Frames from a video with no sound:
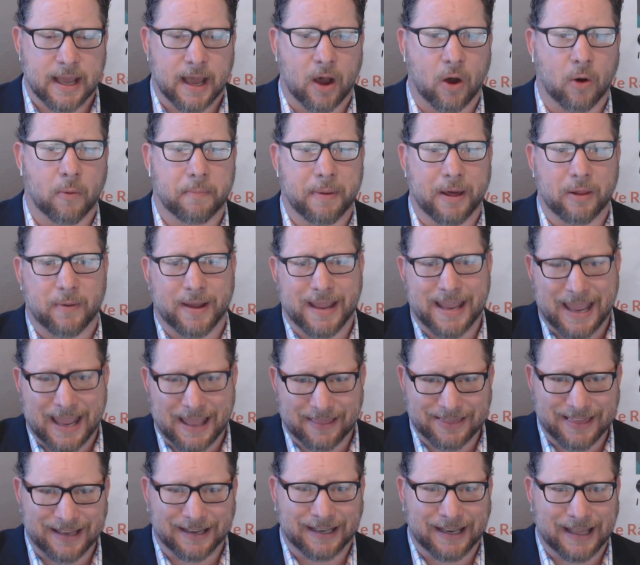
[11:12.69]
Oh, by the way,
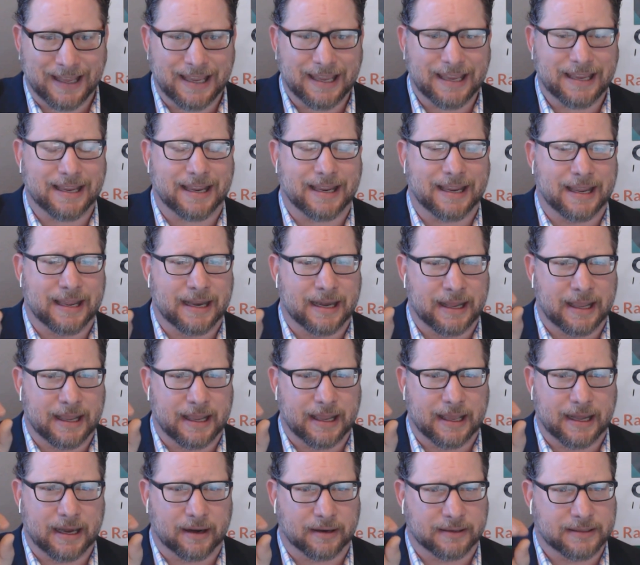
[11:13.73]
hit the link, and
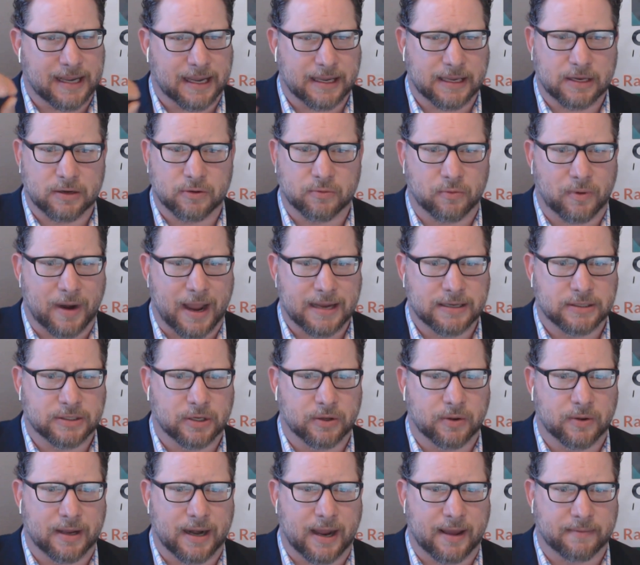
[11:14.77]
it'll take you right
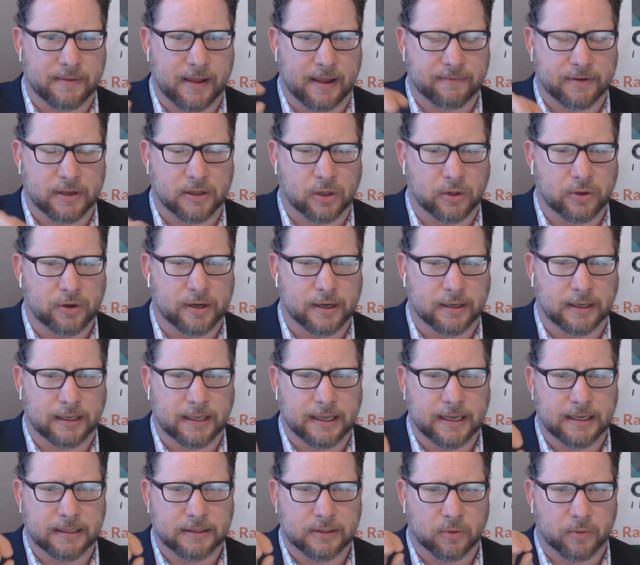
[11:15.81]
to it. I've included a
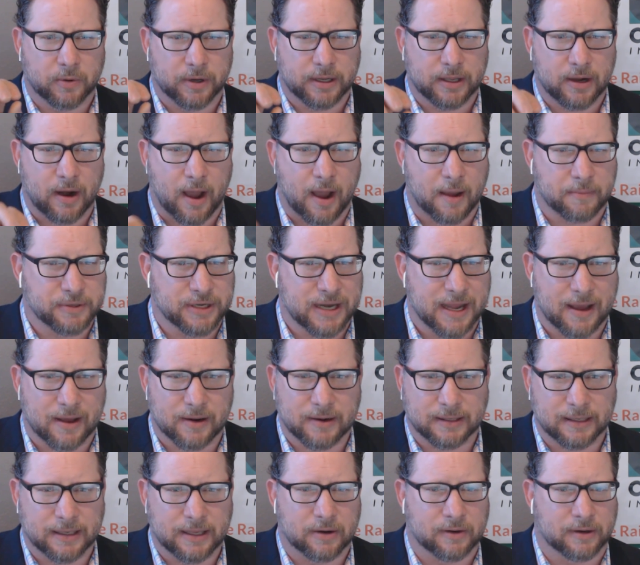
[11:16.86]
link to where you can option
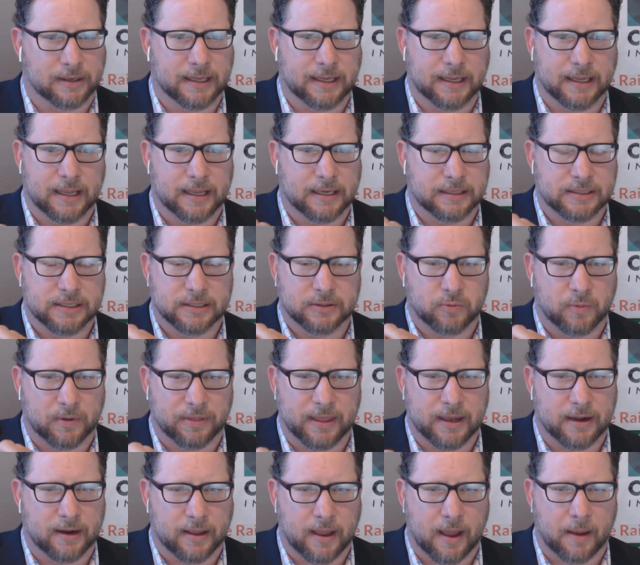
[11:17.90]
out literally in just
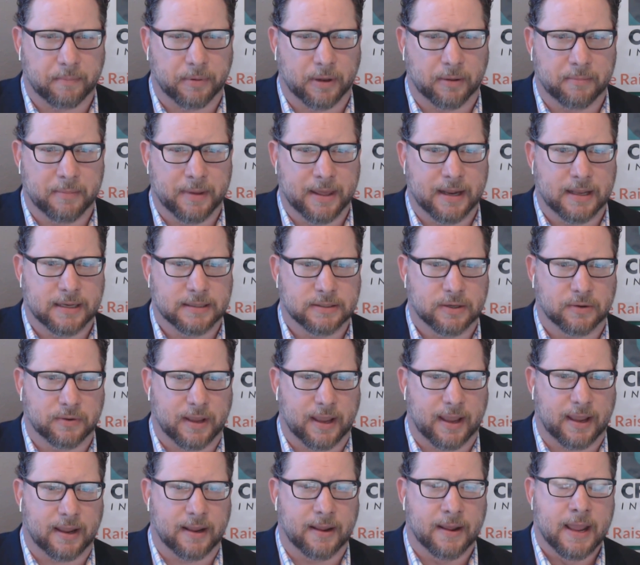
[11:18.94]
within a couple of minutes,
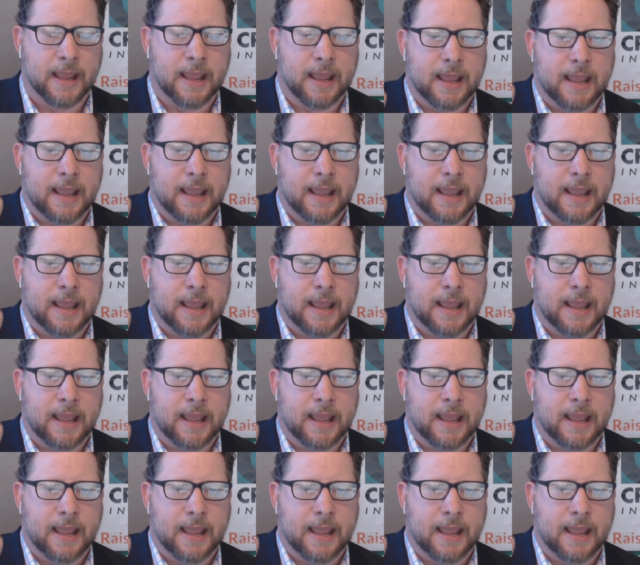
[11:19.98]
okay?